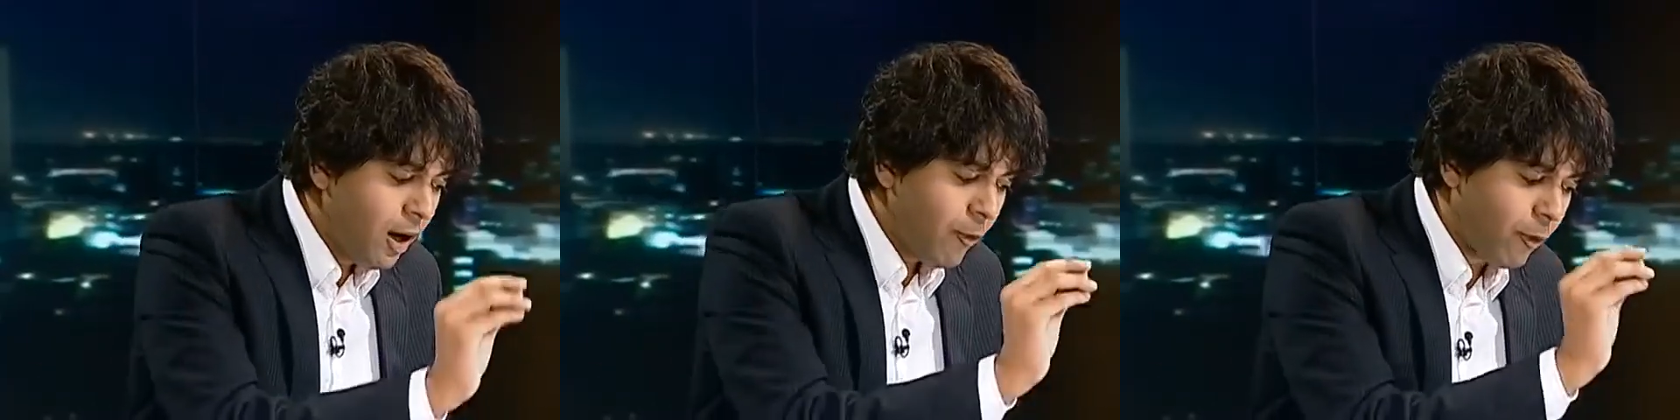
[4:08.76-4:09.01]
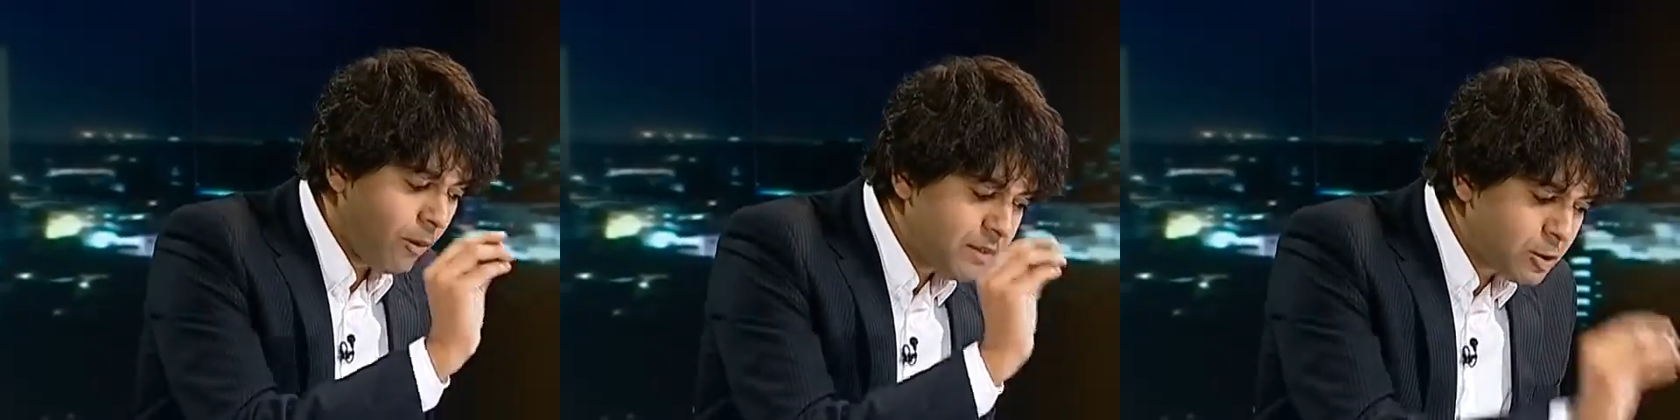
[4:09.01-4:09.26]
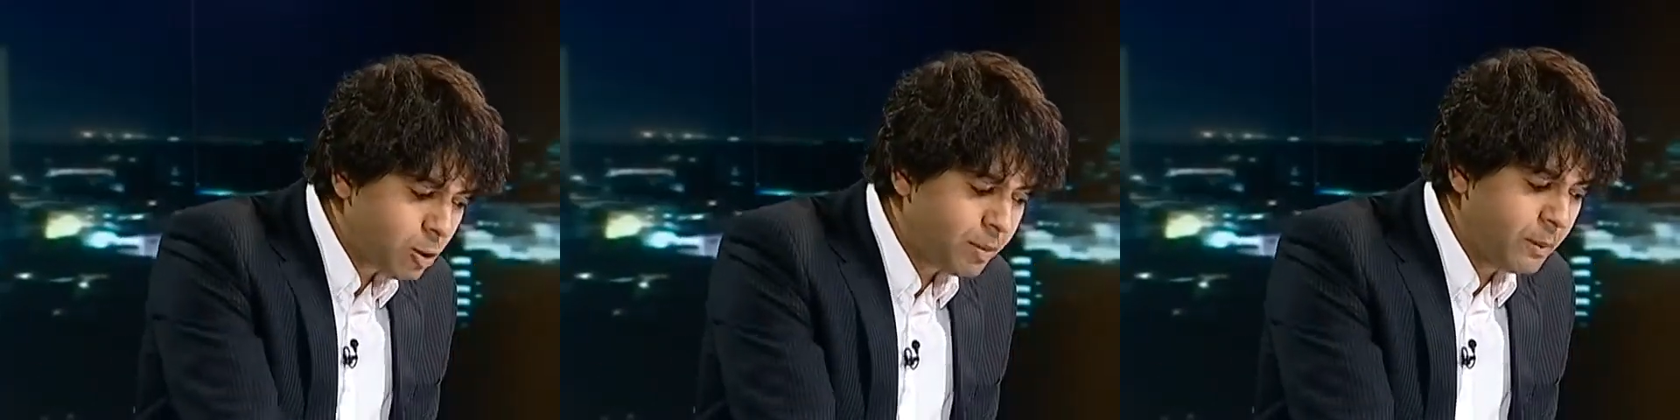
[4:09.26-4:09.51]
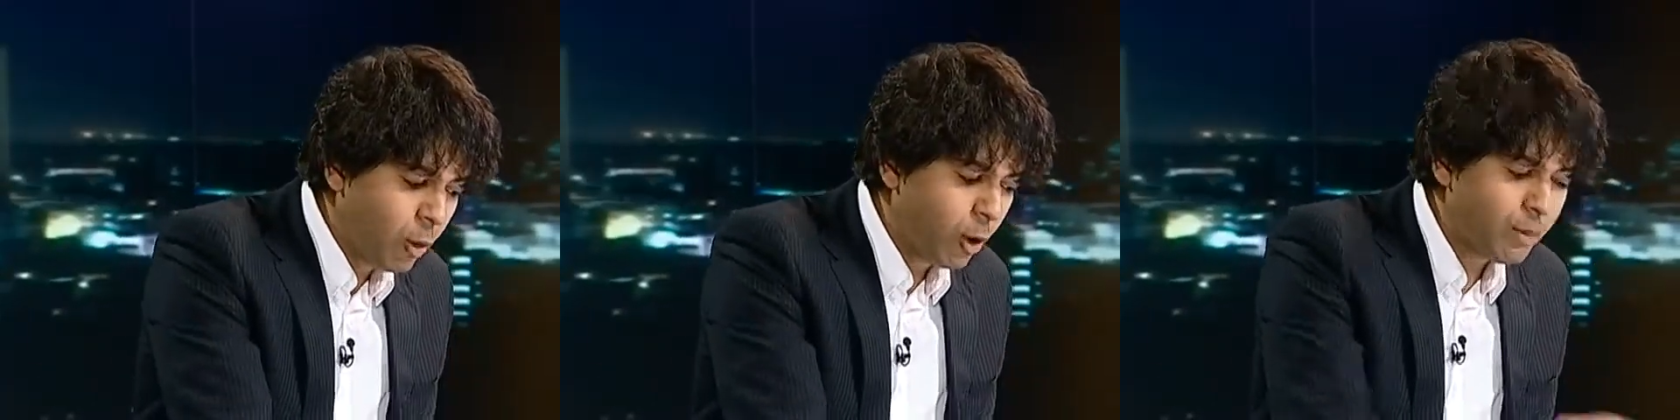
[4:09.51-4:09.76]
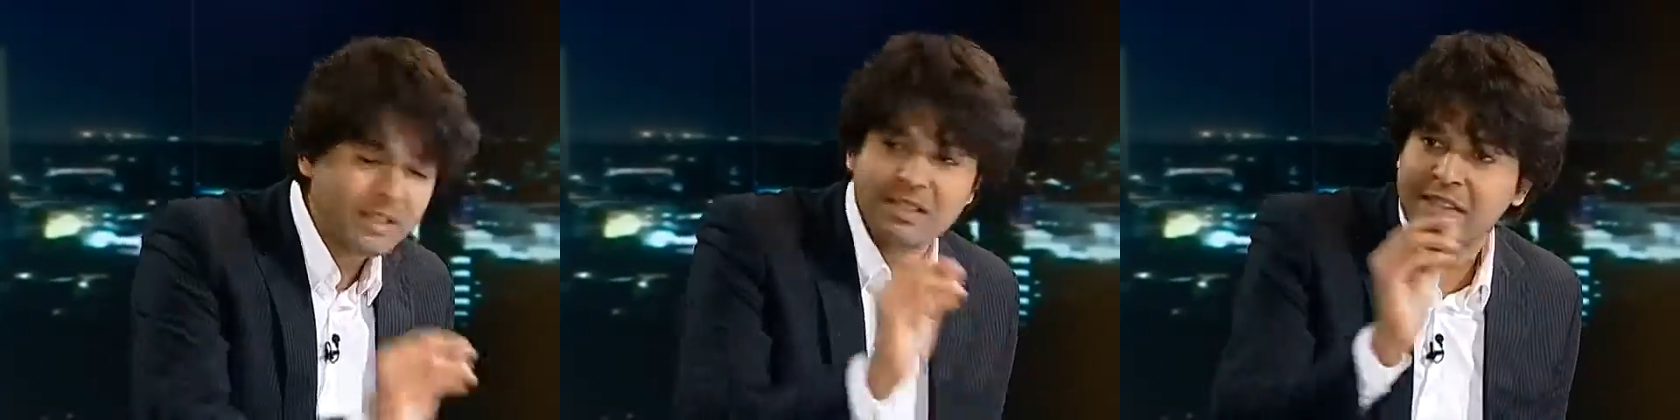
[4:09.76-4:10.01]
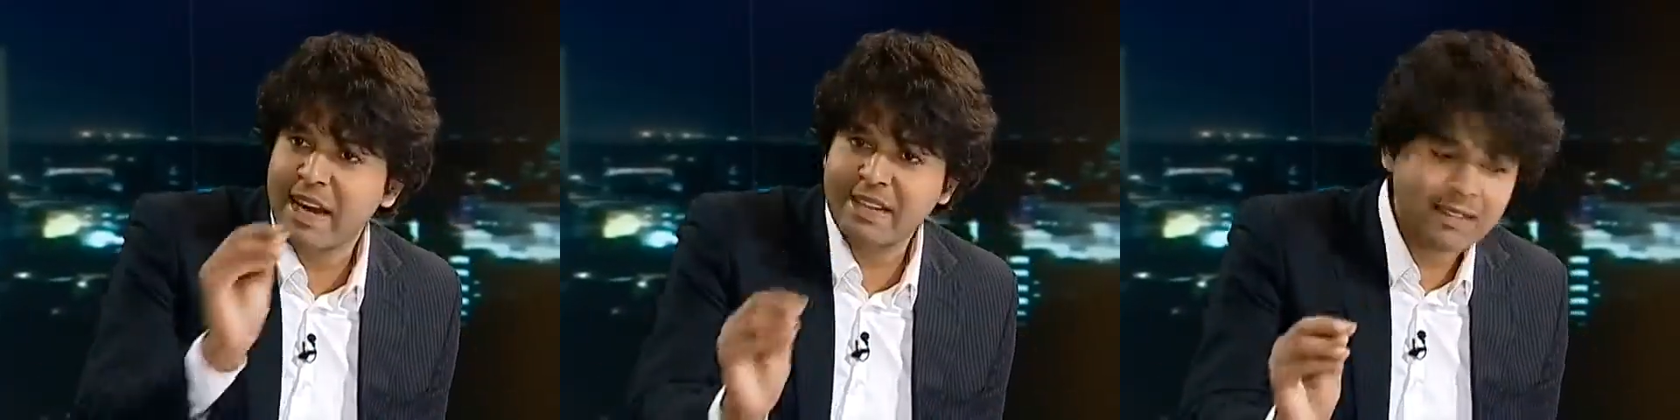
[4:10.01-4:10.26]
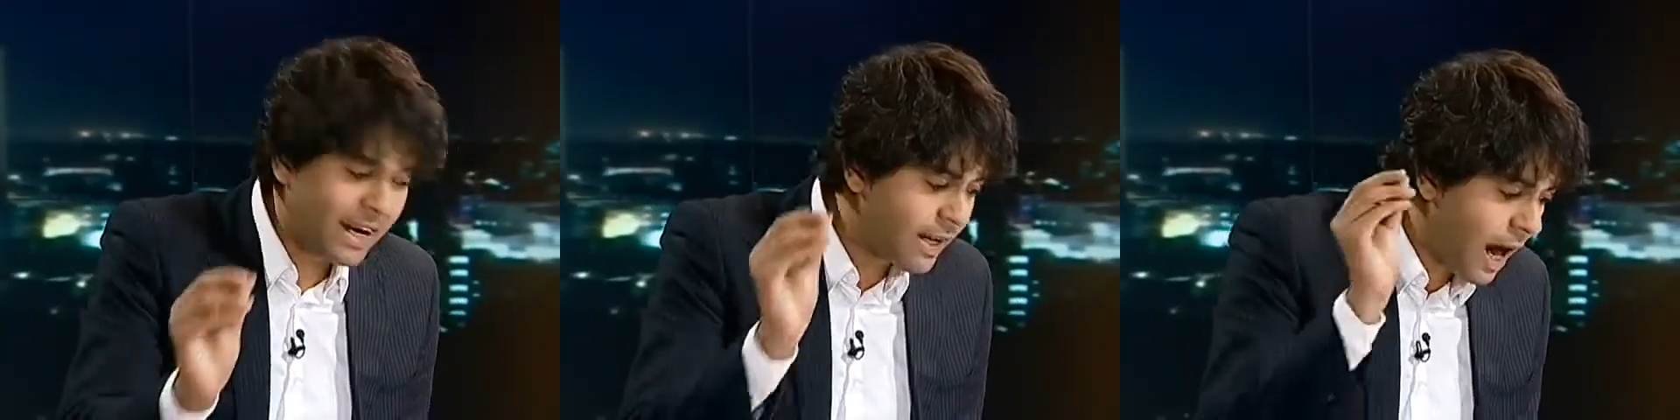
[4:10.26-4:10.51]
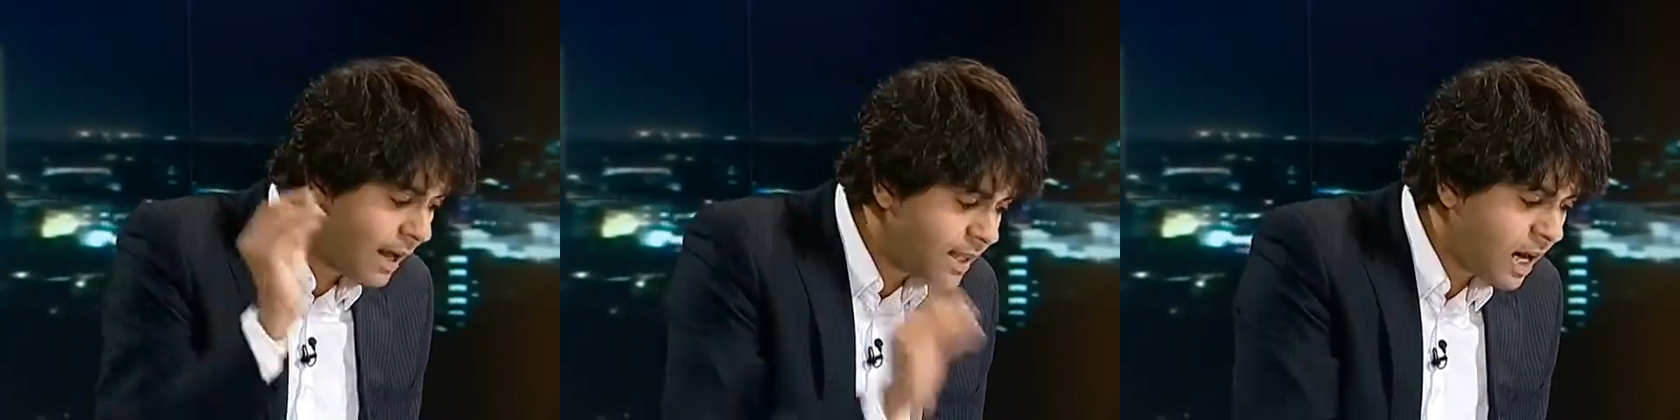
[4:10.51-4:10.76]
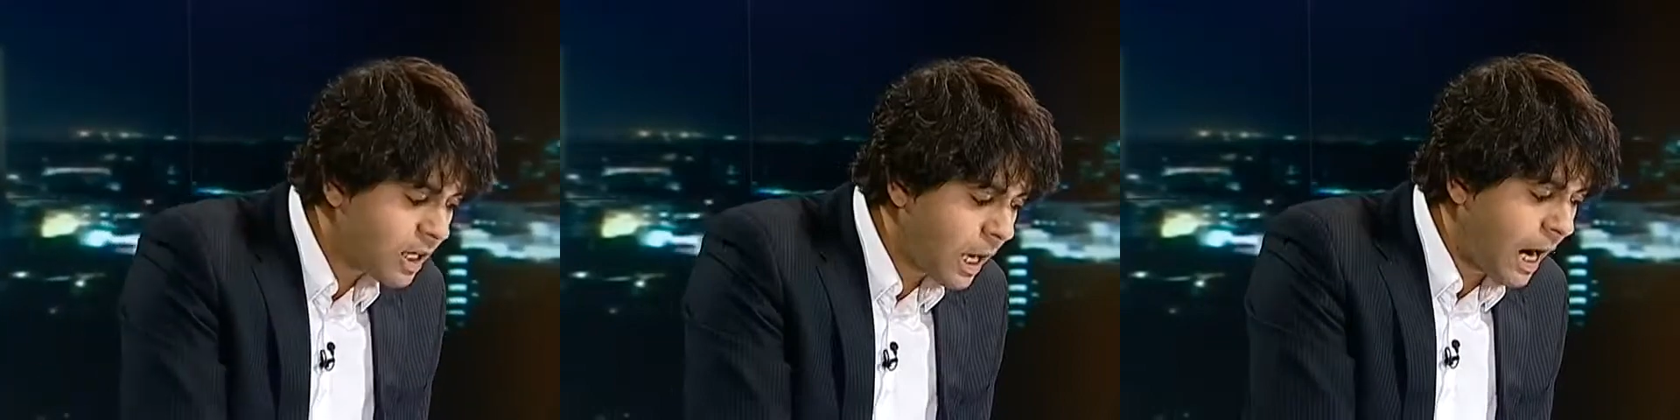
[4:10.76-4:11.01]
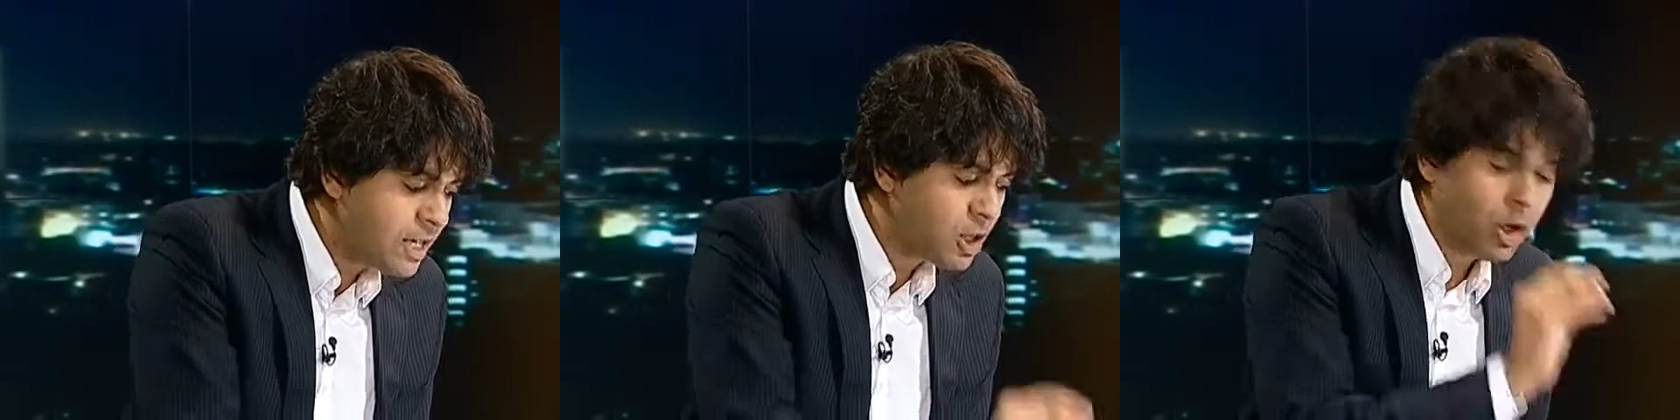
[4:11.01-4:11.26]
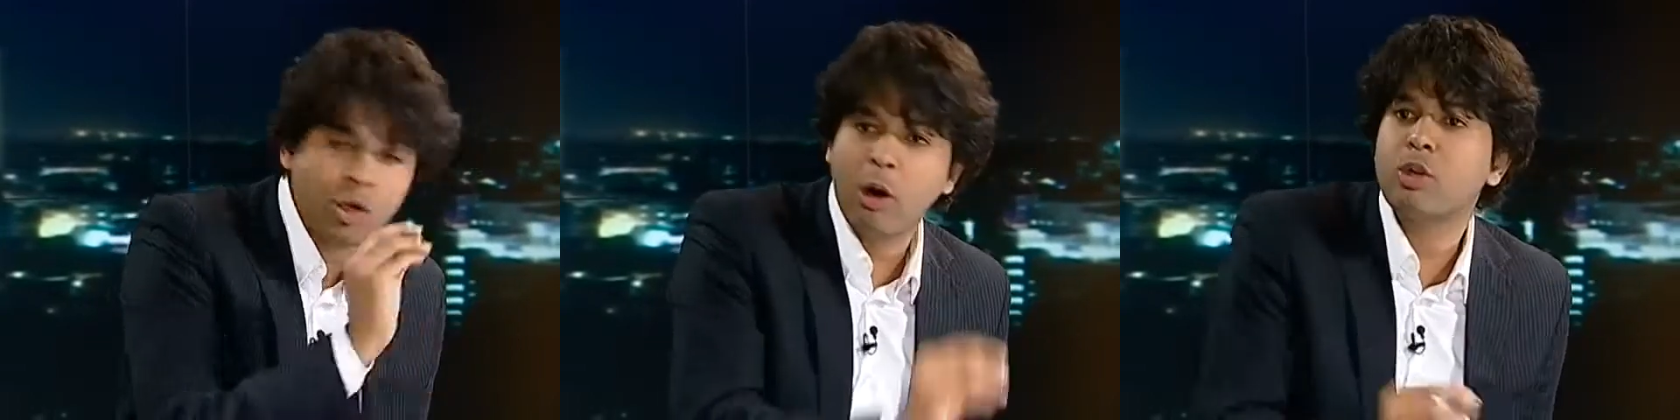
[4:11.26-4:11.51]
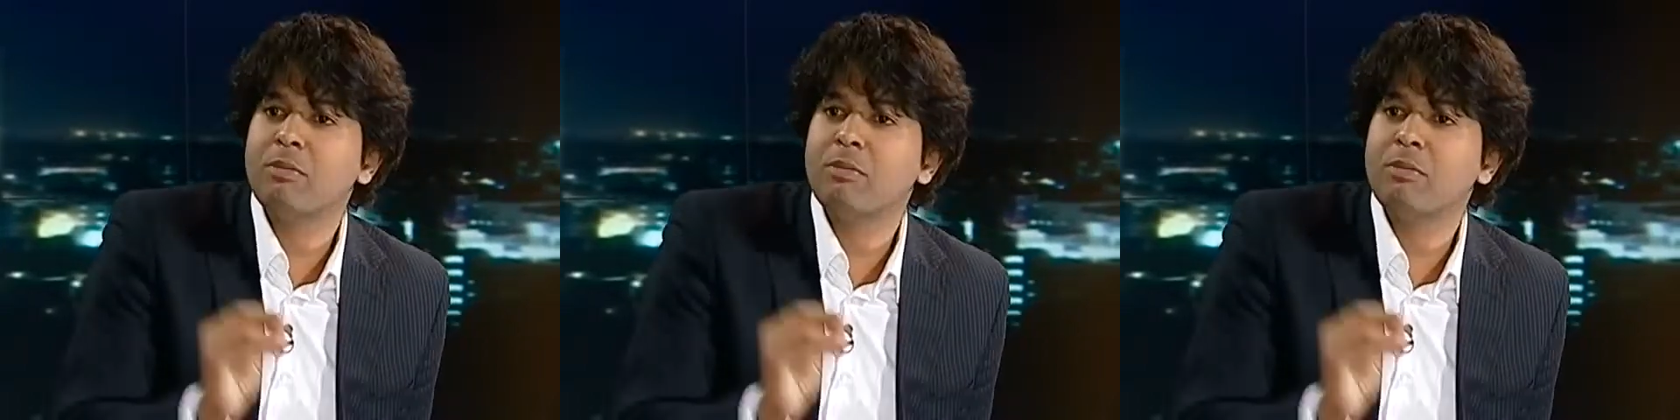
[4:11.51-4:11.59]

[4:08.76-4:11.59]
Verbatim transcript: from the Supreme Court which states that Aadhaar cards are not